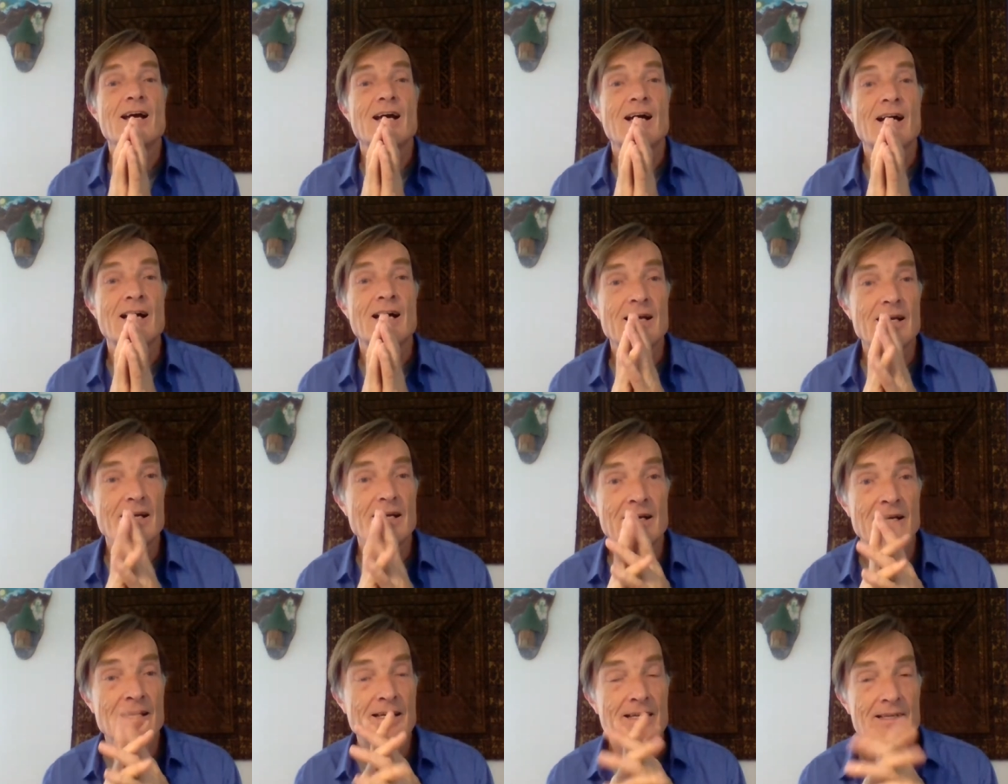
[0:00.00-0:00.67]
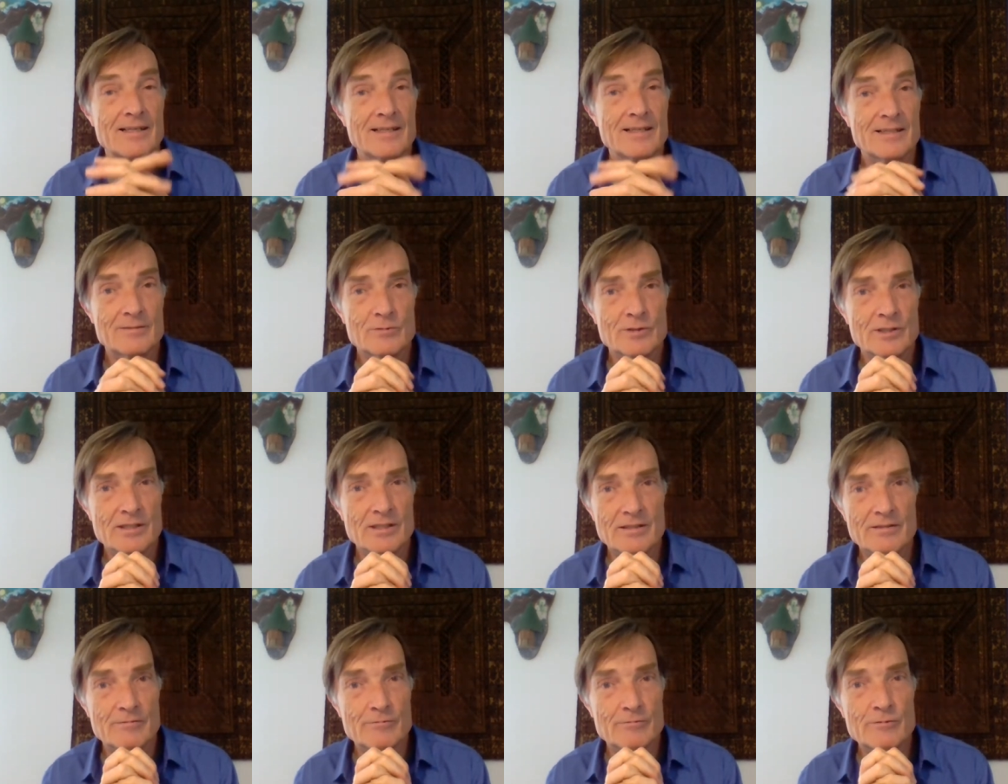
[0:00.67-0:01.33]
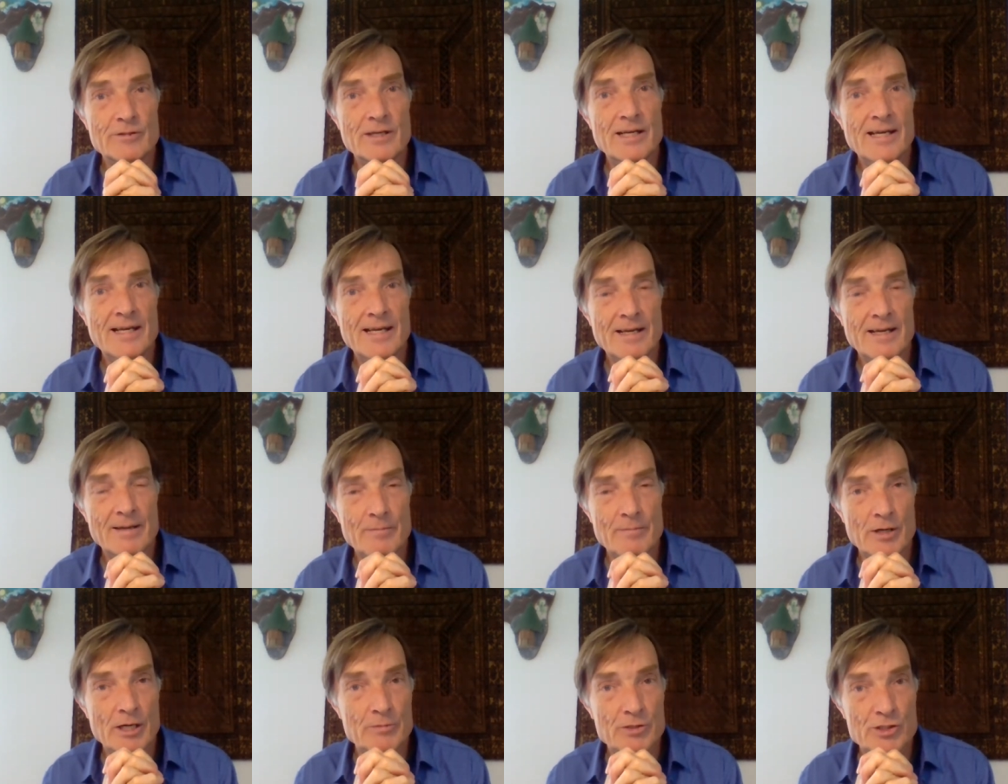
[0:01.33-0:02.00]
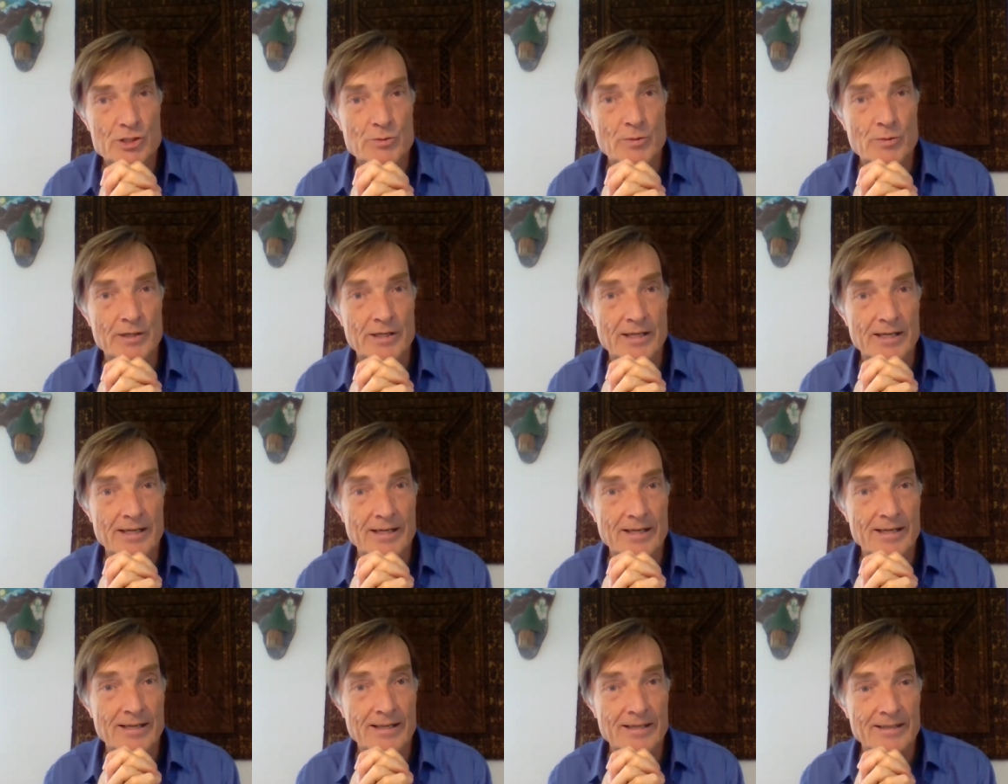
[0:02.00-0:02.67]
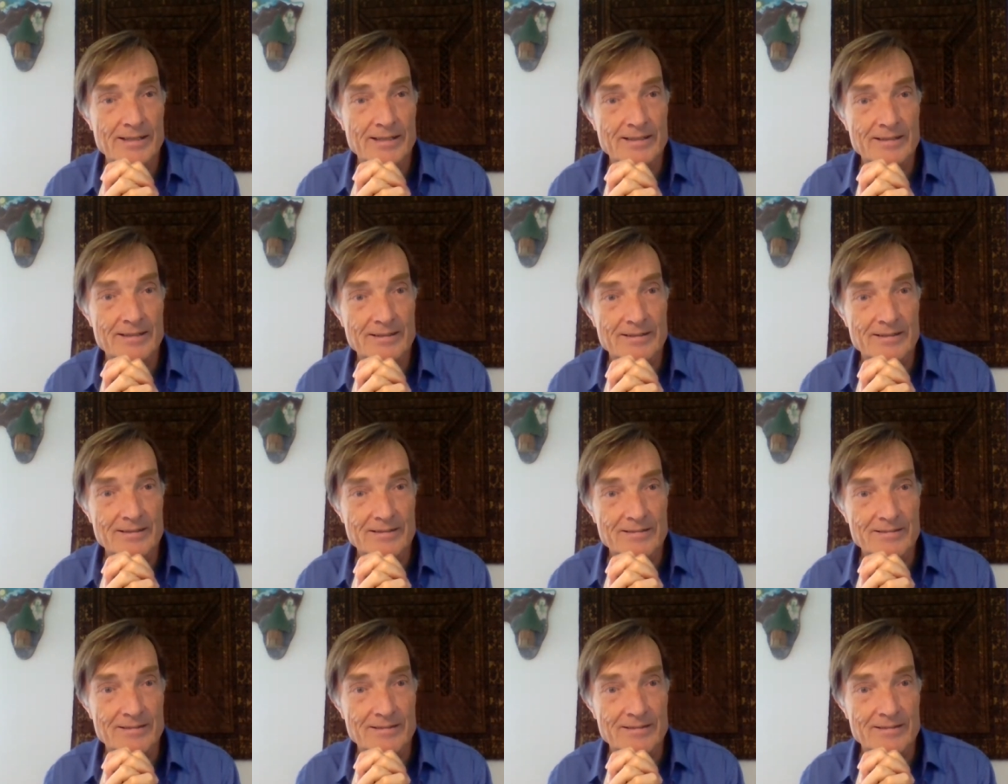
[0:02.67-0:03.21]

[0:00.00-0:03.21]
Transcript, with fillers: I, I one of the rare moments when I